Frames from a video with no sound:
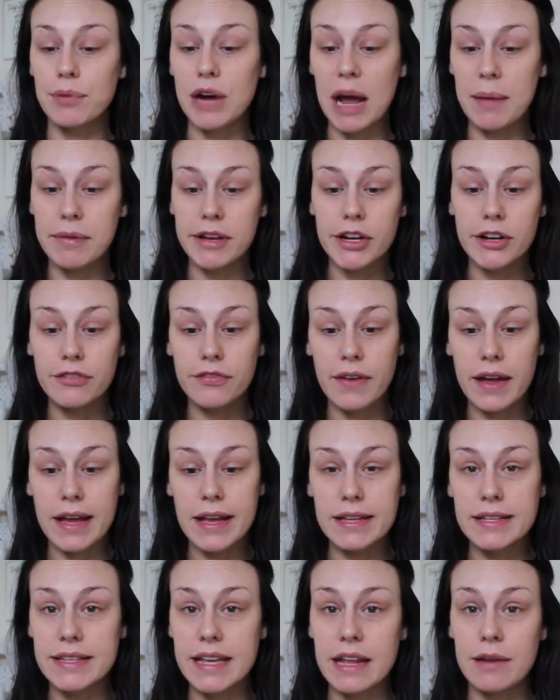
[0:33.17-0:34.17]
priming your
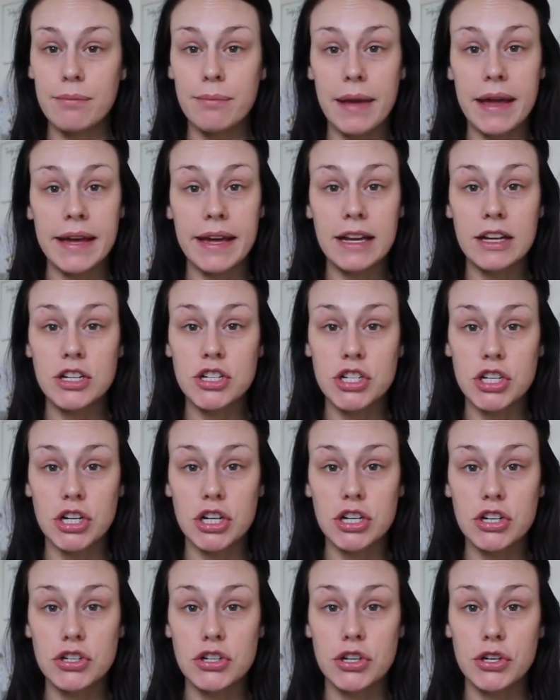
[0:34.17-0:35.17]
face and making
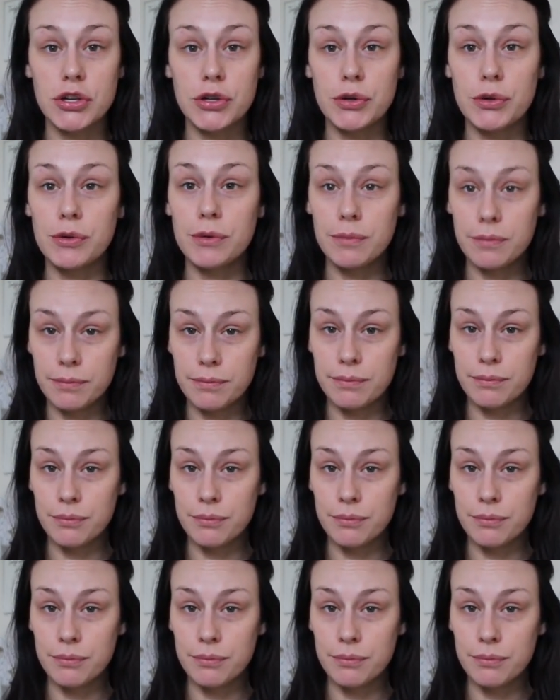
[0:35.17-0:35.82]
sure to